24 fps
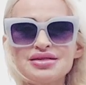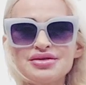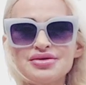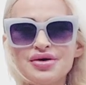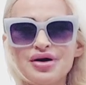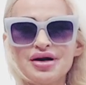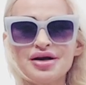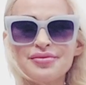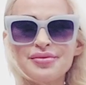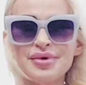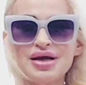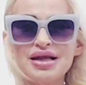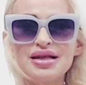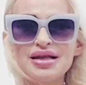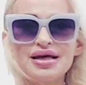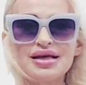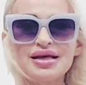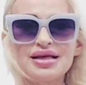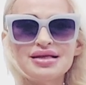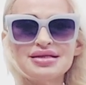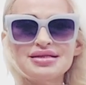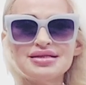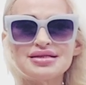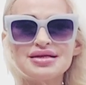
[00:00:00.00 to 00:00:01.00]
You are my
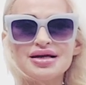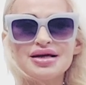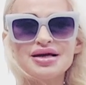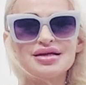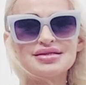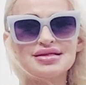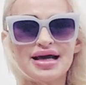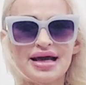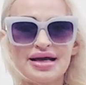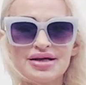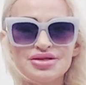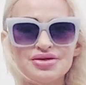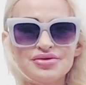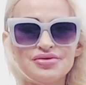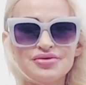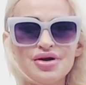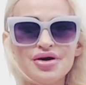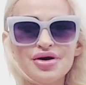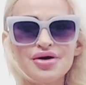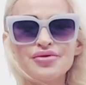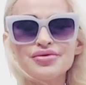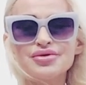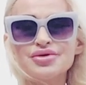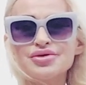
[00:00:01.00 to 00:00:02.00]
lucky stars. As you
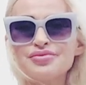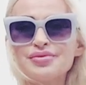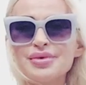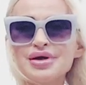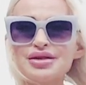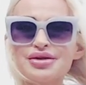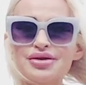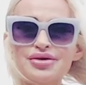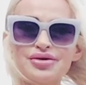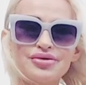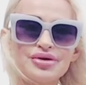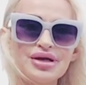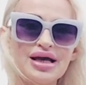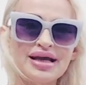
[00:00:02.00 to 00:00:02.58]
know, you're my little.